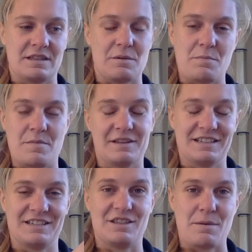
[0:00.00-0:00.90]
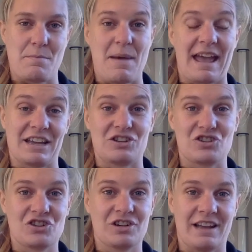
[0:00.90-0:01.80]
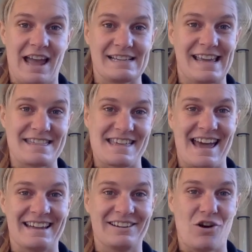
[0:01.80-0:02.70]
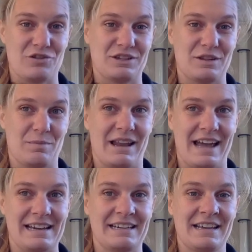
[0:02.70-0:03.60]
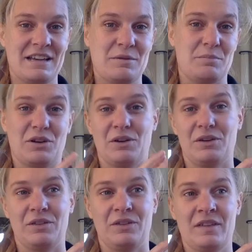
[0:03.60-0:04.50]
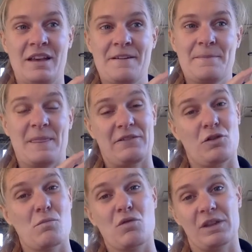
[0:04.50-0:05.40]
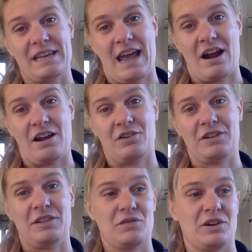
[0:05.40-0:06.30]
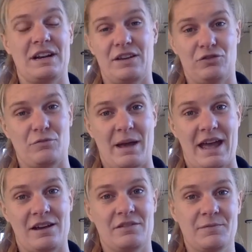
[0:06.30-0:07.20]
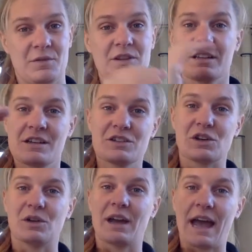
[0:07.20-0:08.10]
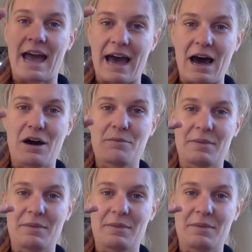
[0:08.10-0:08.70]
their baggage and get that onto the plane because they've got more than carry-on and they've got an extra bag? So how